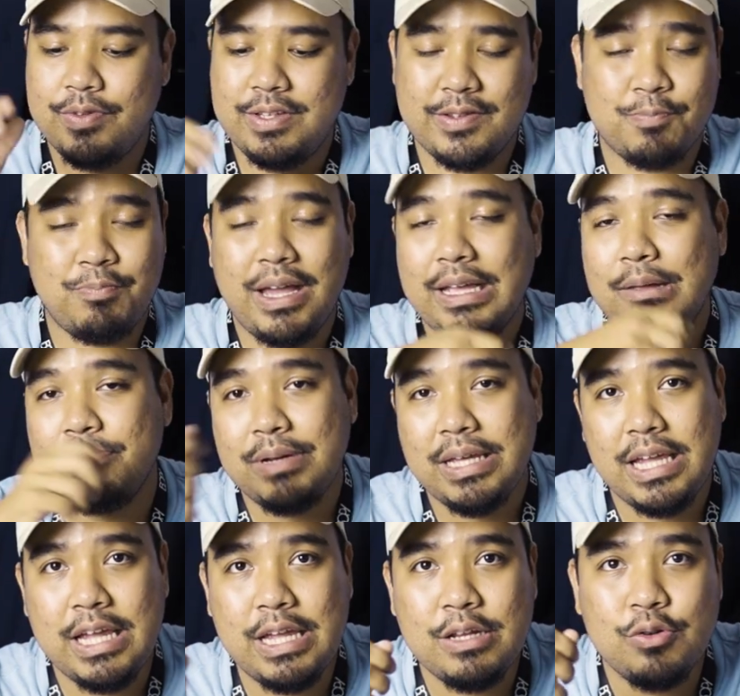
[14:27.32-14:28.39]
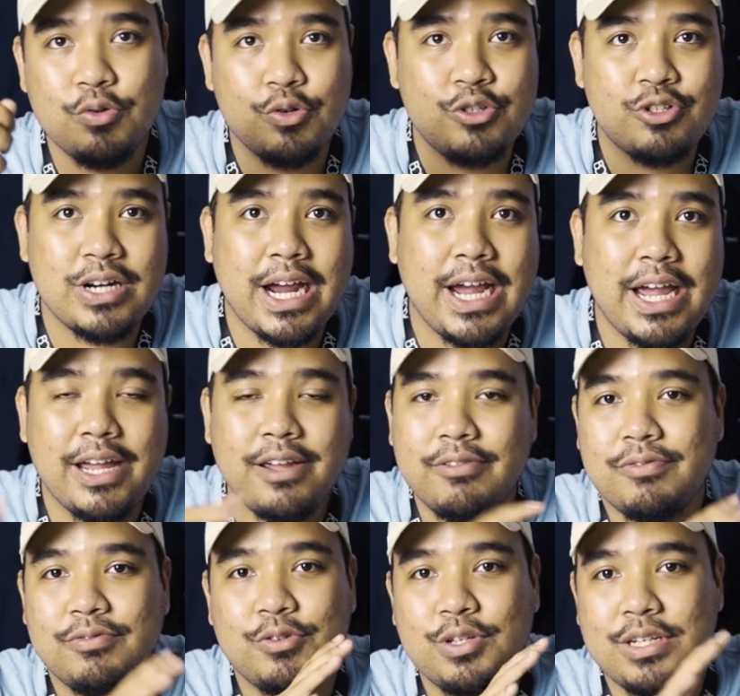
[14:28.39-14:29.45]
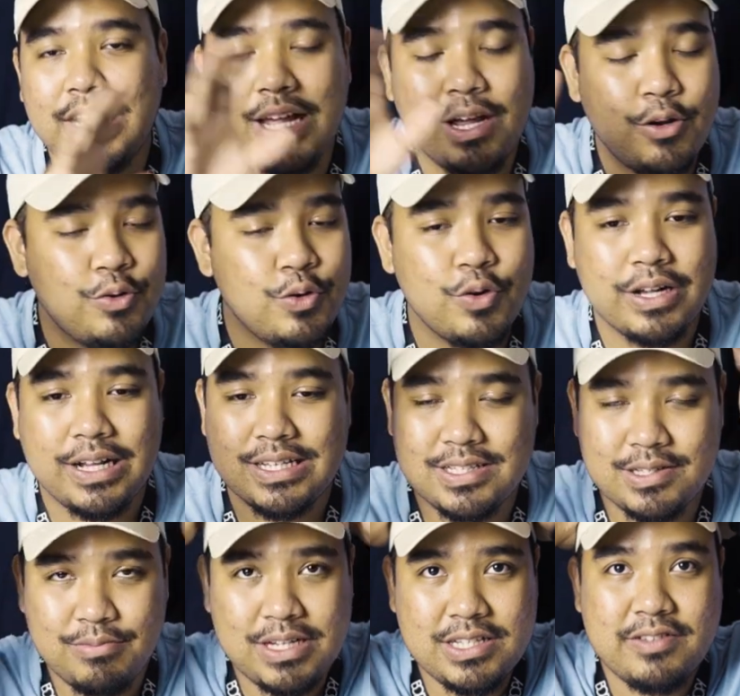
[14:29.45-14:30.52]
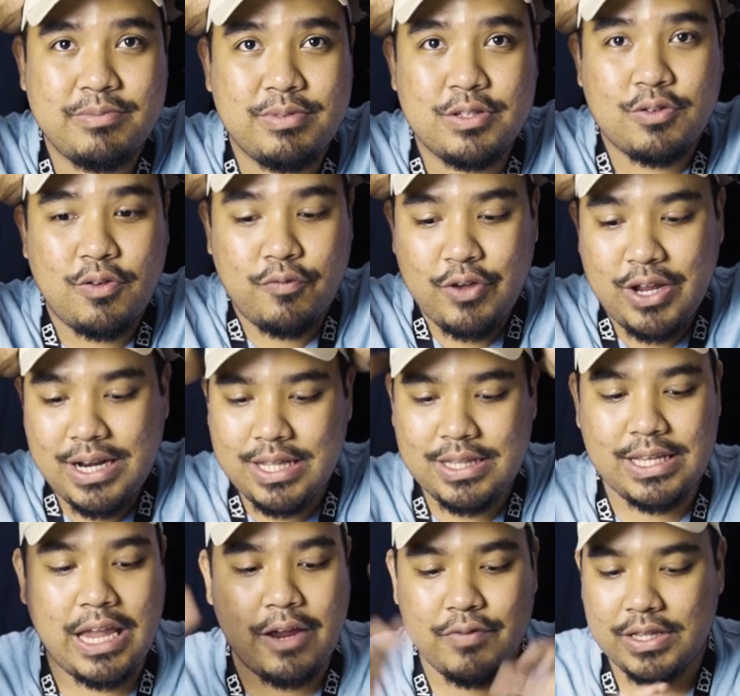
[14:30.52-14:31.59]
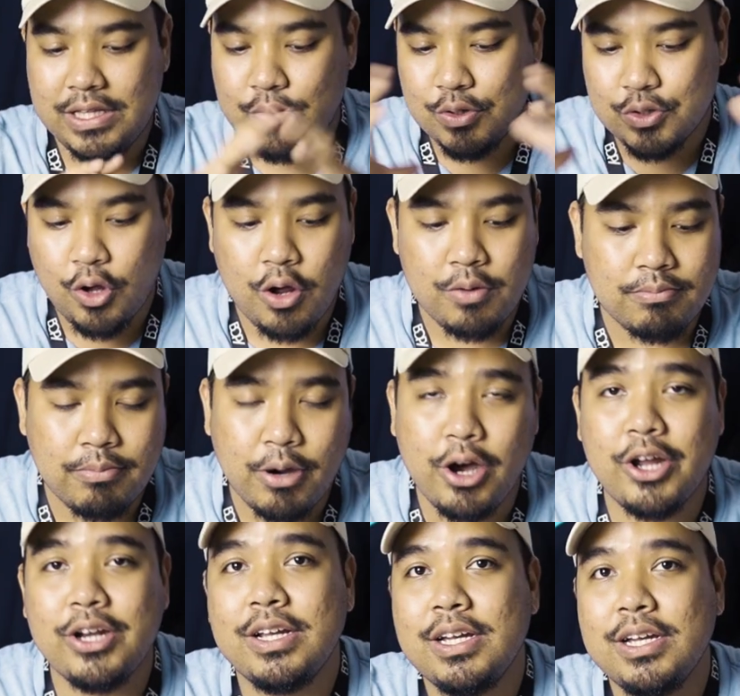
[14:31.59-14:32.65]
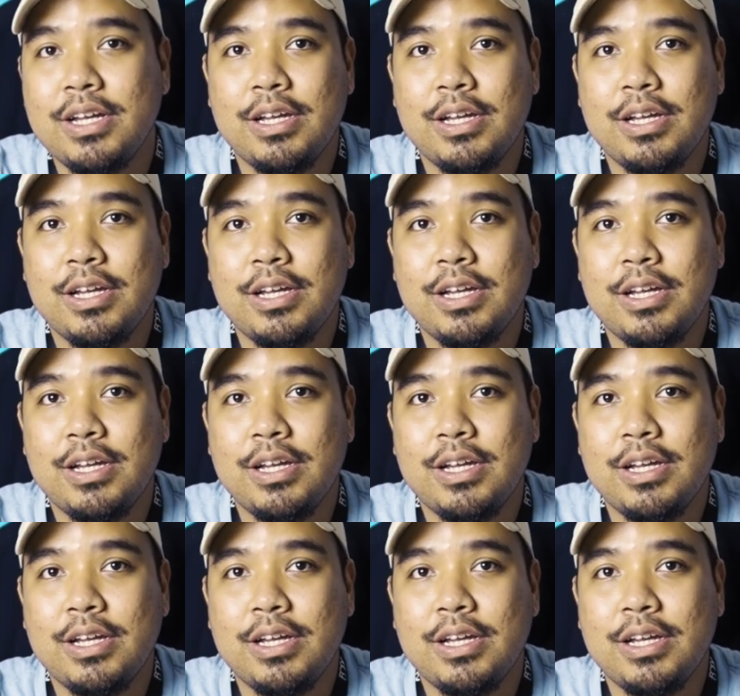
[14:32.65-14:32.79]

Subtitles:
Just plug and play, no drive, no customizable software, nothing. Everything was on board.